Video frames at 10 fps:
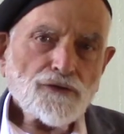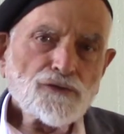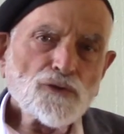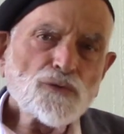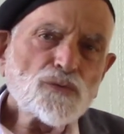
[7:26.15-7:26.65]

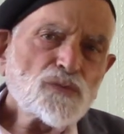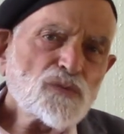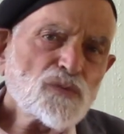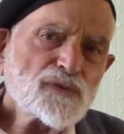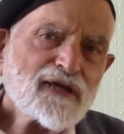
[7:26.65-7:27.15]

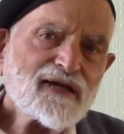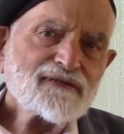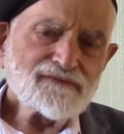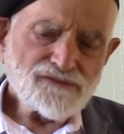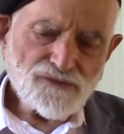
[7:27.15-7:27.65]
You
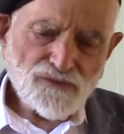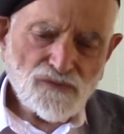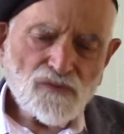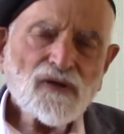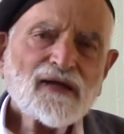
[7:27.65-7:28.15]
can
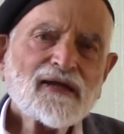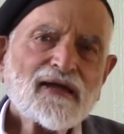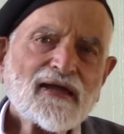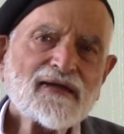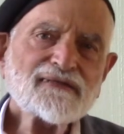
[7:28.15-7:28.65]
do
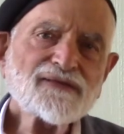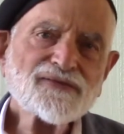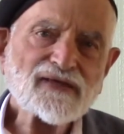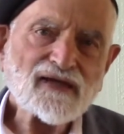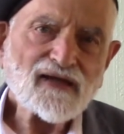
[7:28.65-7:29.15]

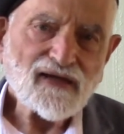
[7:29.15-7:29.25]
anything.